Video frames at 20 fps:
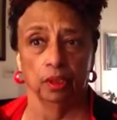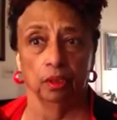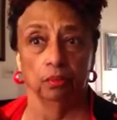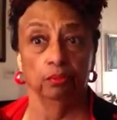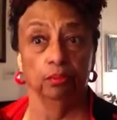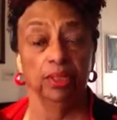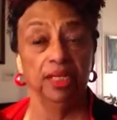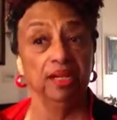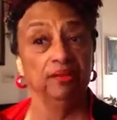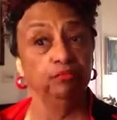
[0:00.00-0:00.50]

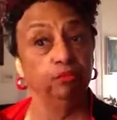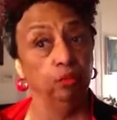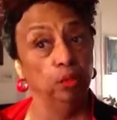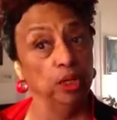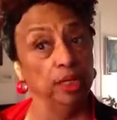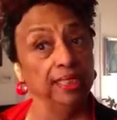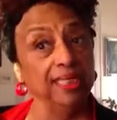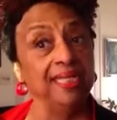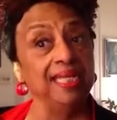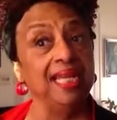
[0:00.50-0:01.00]
But if
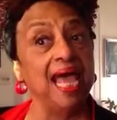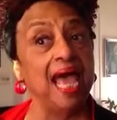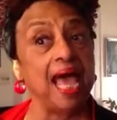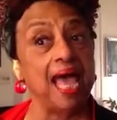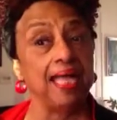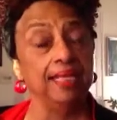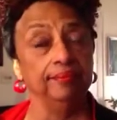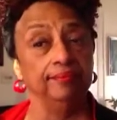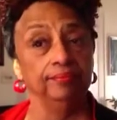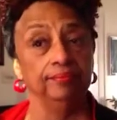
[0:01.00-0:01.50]
we're
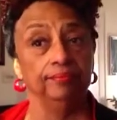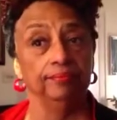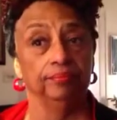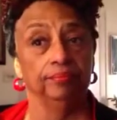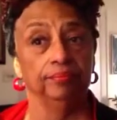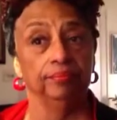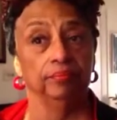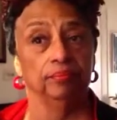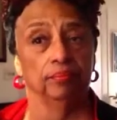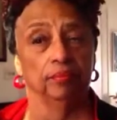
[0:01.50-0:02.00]
not,
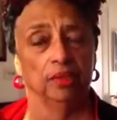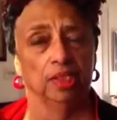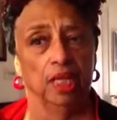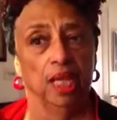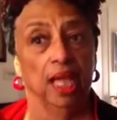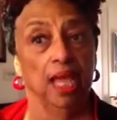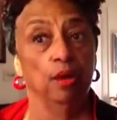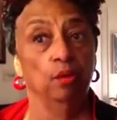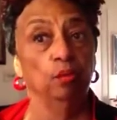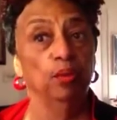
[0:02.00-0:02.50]

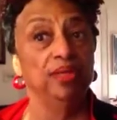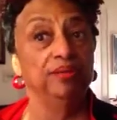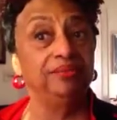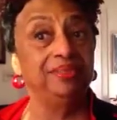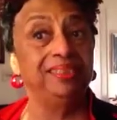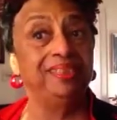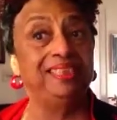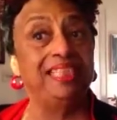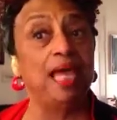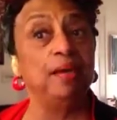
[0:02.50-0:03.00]
and we've
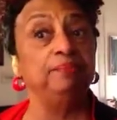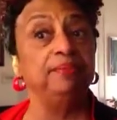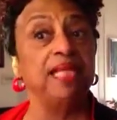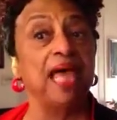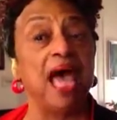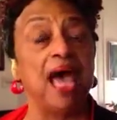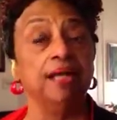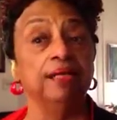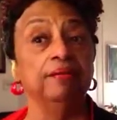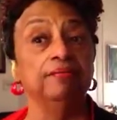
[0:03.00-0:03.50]
stepped
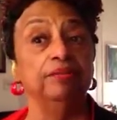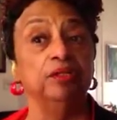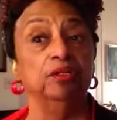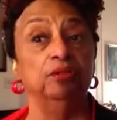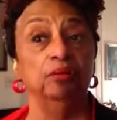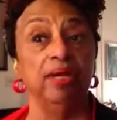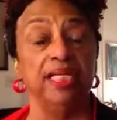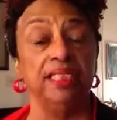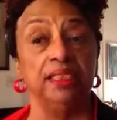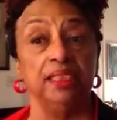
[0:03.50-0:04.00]
out of the
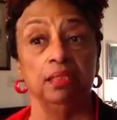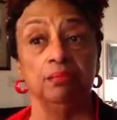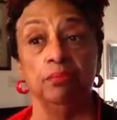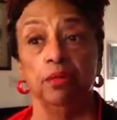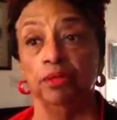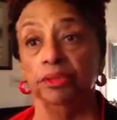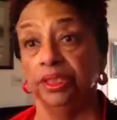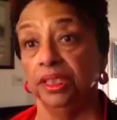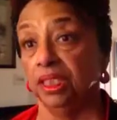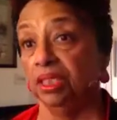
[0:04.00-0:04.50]
grace and
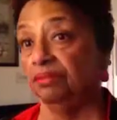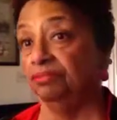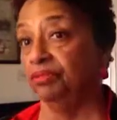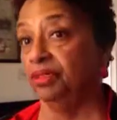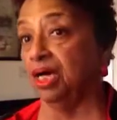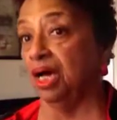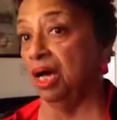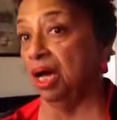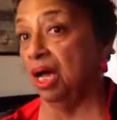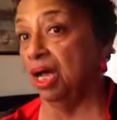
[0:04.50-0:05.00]
mercy of
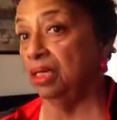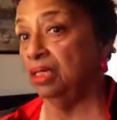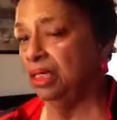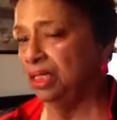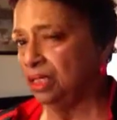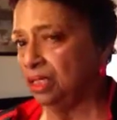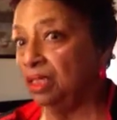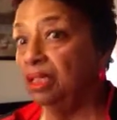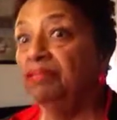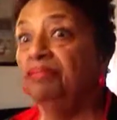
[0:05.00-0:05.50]
God,
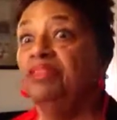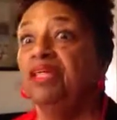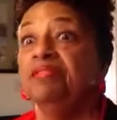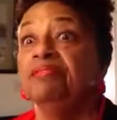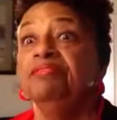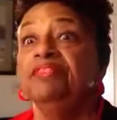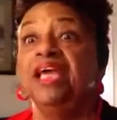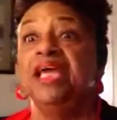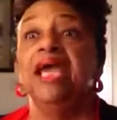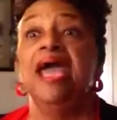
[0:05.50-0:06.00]

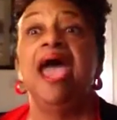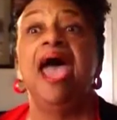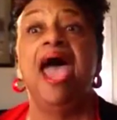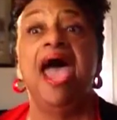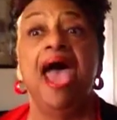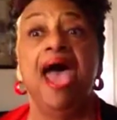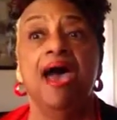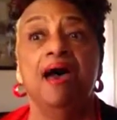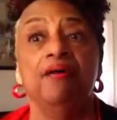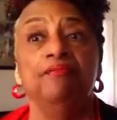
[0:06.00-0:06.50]
then they
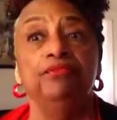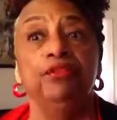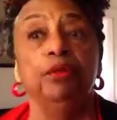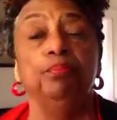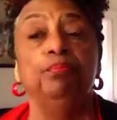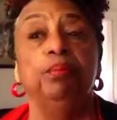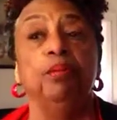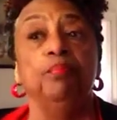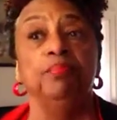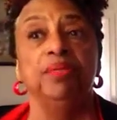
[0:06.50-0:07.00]
have the
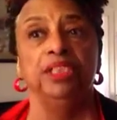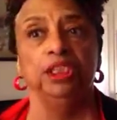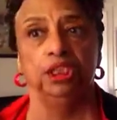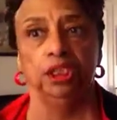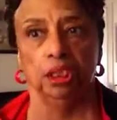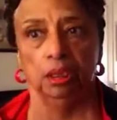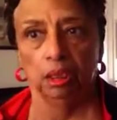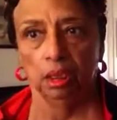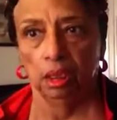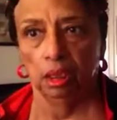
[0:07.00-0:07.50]

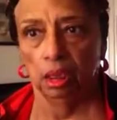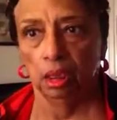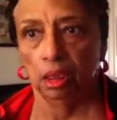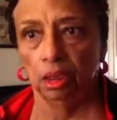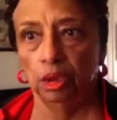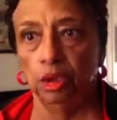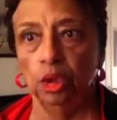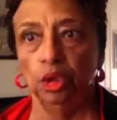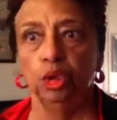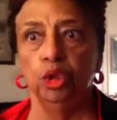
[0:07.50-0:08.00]
permission
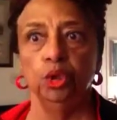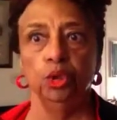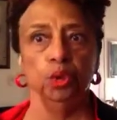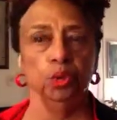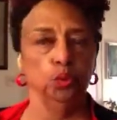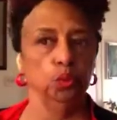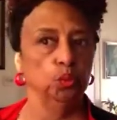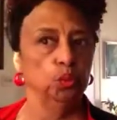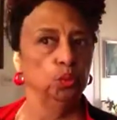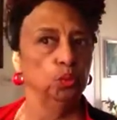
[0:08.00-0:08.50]
to
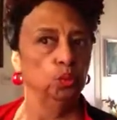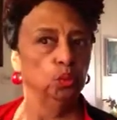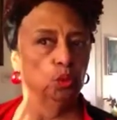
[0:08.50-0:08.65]
do